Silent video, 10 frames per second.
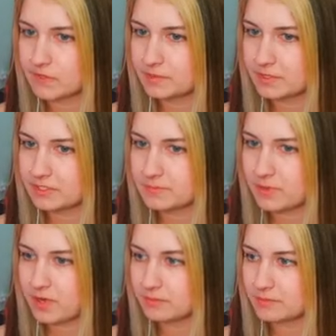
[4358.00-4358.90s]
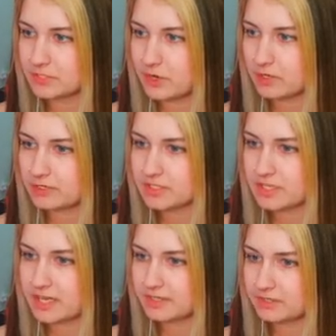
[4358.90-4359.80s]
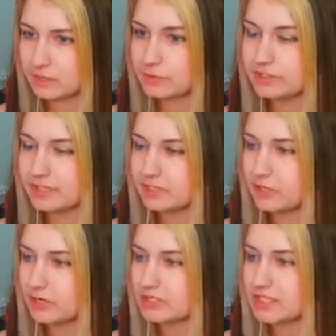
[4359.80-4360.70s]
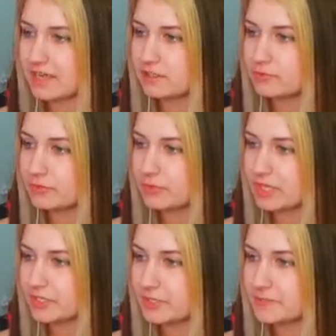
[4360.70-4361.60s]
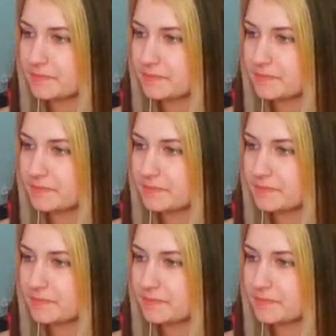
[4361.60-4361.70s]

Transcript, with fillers: the biggest problem is art style. Oh, you didn't like the art style of Wind Waker?